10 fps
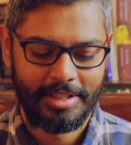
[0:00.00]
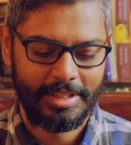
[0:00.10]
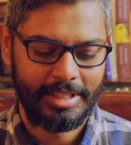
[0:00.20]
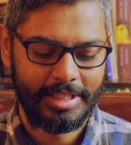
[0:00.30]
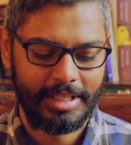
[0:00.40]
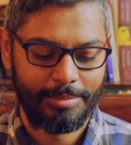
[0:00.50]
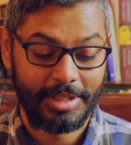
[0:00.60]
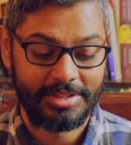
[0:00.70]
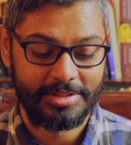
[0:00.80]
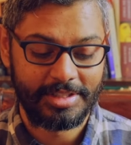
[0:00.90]
The
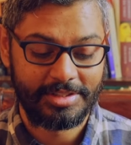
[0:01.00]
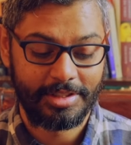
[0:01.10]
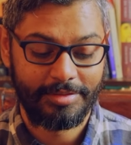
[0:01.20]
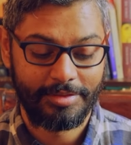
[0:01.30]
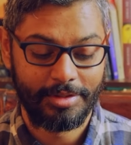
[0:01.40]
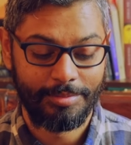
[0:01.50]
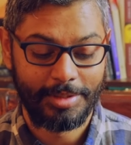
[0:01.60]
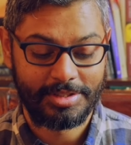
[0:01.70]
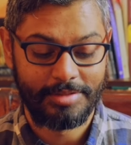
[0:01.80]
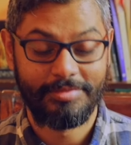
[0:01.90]
prices I saw for the
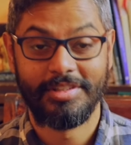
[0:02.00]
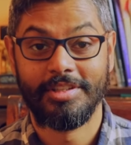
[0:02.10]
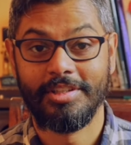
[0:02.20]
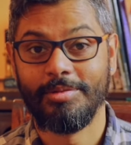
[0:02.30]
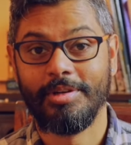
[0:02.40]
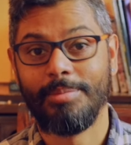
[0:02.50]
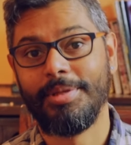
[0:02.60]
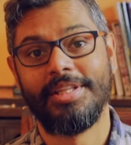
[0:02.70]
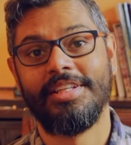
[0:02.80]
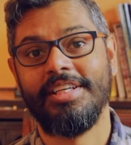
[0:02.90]
piston filler were
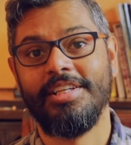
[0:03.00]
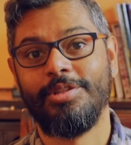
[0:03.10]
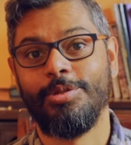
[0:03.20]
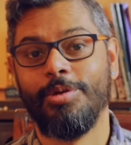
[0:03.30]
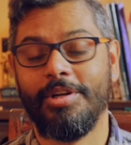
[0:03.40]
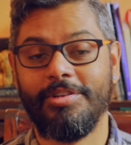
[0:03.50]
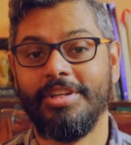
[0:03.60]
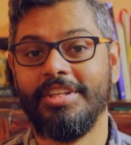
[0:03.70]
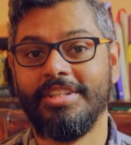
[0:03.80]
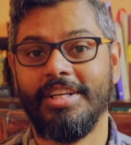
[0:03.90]
up at the
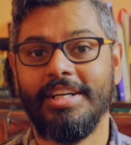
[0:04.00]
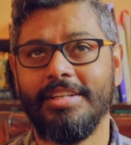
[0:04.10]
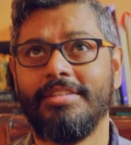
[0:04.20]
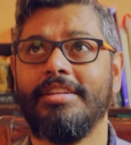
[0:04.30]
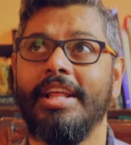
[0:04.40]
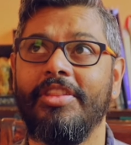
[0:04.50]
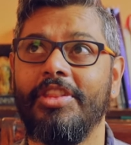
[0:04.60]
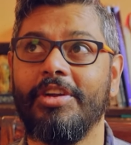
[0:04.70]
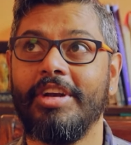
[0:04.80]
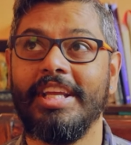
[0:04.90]

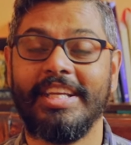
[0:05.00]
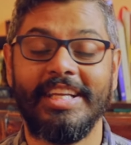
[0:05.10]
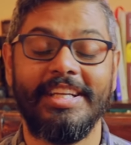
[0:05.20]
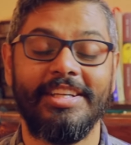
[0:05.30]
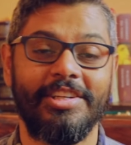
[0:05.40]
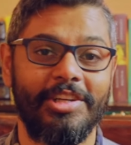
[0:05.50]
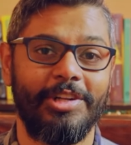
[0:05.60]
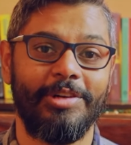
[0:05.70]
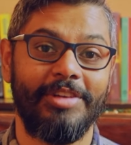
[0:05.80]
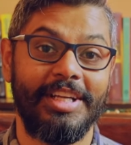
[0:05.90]
230 Canadian
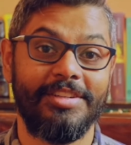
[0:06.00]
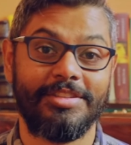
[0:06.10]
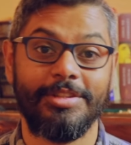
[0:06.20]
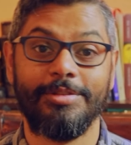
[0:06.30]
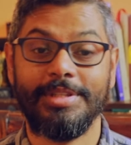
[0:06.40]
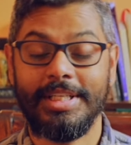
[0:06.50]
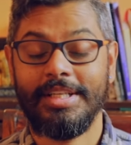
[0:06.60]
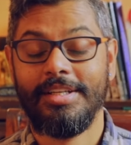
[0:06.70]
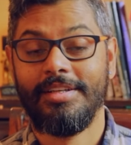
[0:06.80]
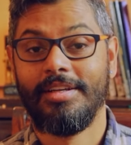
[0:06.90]
dollar range, so
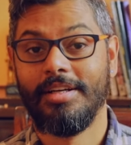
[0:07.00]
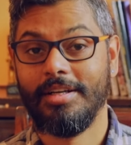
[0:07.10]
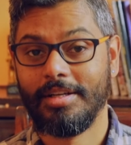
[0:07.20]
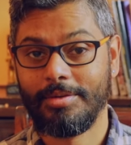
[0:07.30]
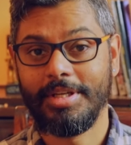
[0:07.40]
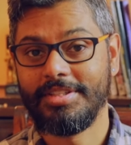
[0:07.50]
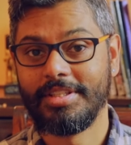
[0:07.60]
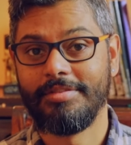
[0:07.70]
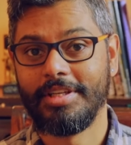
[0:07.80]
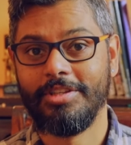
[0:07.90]
quite a
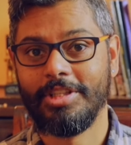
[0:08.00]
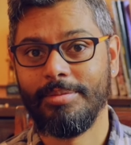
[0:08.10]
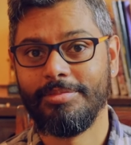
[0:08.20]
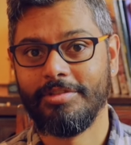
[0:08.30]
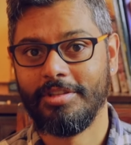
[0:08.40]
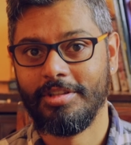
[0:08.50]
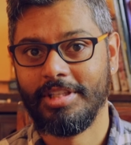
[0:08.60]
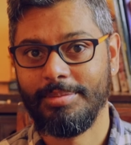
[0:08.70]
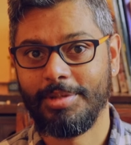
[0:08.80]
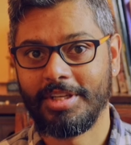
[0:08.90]
significant jump for
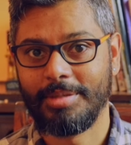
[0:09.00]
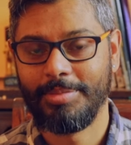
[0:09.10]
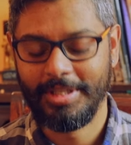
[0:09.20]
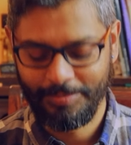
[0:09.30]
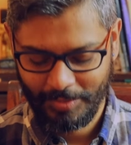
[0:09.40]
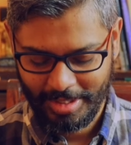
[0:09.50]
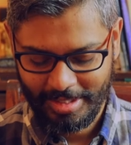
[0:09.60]
a pocket pen.